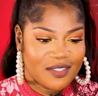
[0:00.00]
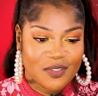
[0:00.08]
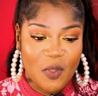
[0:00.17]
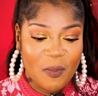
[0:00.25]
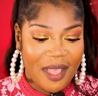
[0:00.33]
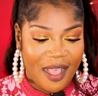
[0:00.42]

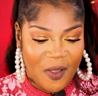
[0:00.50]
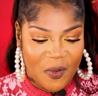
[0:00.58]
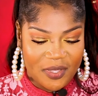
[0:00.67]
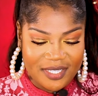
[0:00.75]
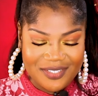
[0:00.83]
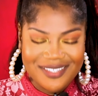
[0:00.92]

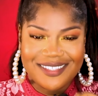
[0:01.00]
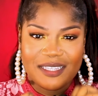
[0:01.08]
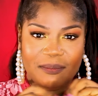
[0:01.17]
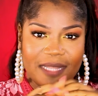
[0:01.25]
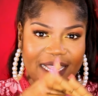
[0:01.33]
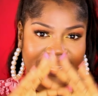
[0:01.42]
Somehow, it just
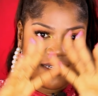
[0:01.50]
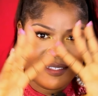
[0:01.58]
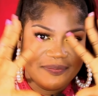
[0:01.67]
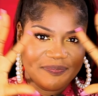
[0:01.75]
seemed like